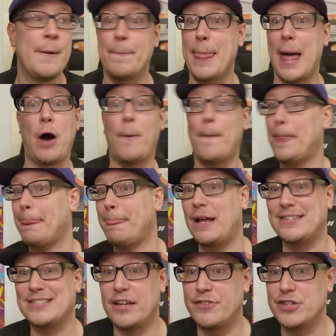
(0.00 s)
Now,
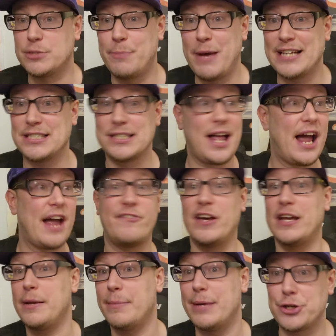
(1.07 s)
he's living his best life
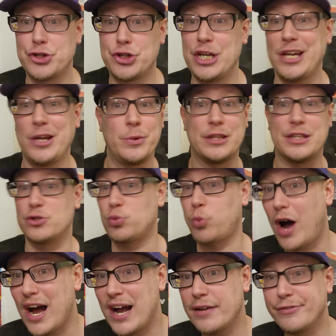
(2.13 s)
at MSG with his
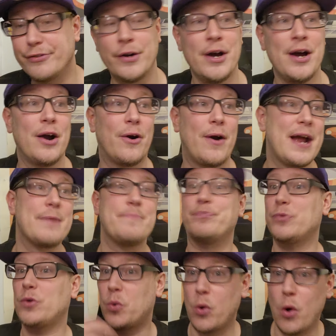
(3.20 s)
wife, right?
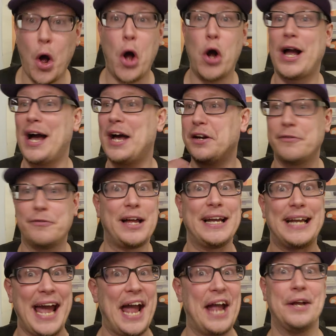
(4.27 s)
We're all kind of
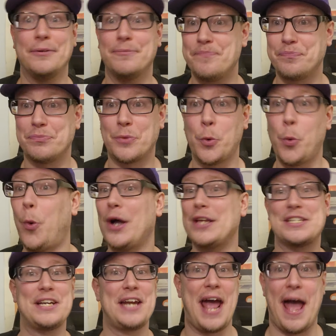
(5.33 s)
like, hey,
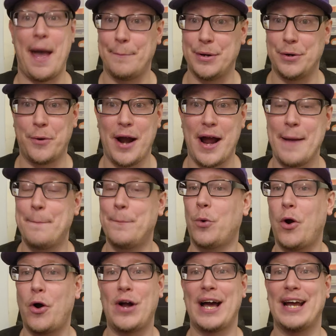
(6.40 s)
what's going to happen, right?
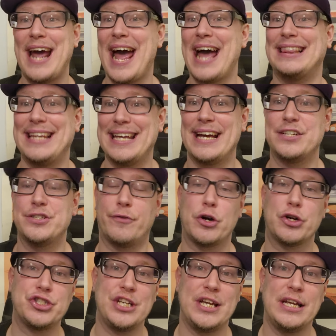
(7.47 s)
We're all kind of at the edge of
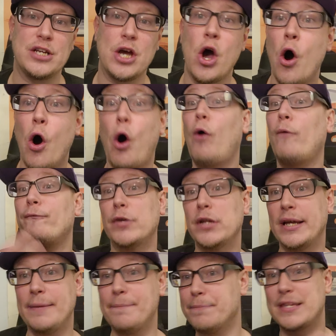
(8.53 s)
our seat.
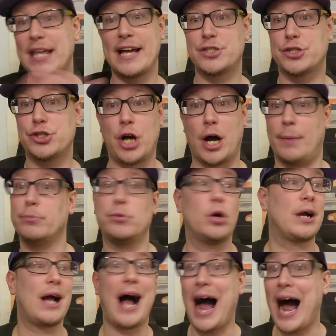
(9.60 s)
Hopefully, he takes the job.
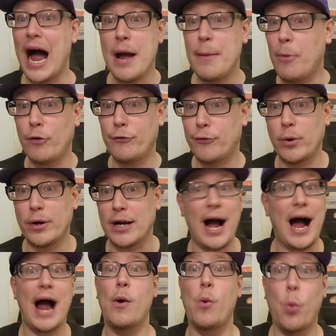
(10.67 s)
Look, I'm all for it.
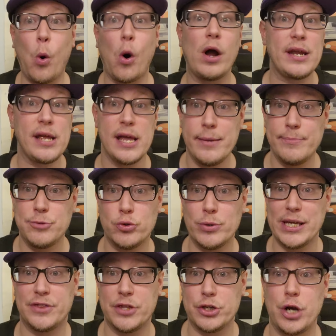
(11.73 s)
I want him to
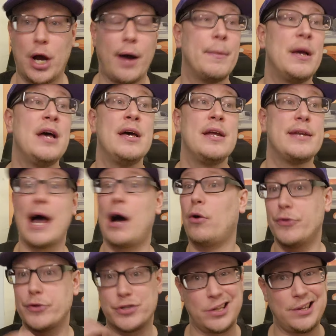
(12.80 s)
get the job. Now,
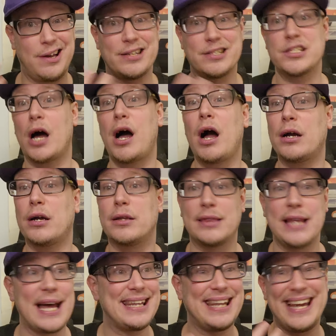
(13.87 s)
there's a lot of talk
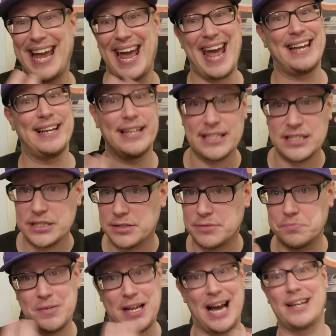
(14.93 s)
that like, hey, it's
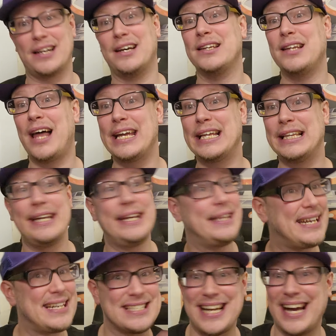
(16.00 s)
kind of unlikely
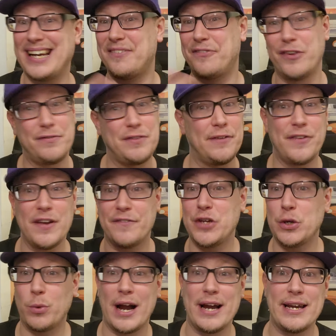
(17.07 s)
that it's kind of
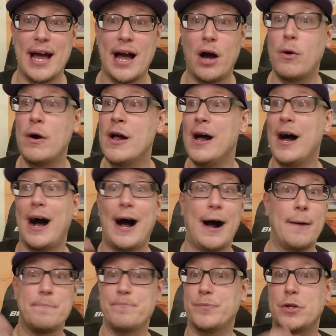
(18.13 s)
50-50 right now.
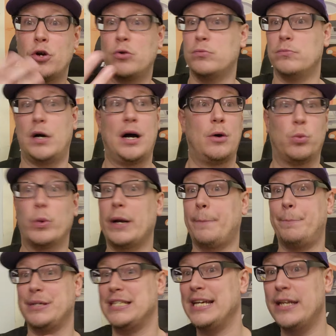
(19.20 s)

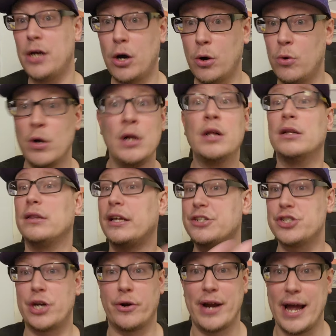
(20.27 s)
Rick Pitino,
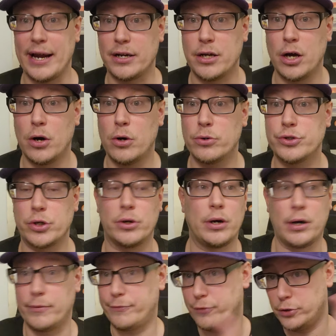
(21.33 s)
legendary head coach
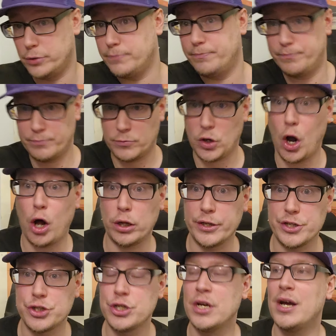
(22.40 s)
for
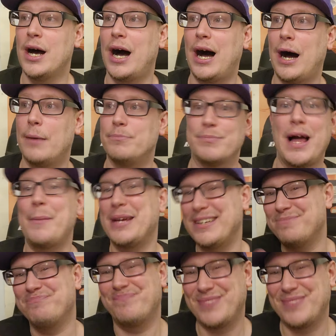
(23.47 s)
college. I mean,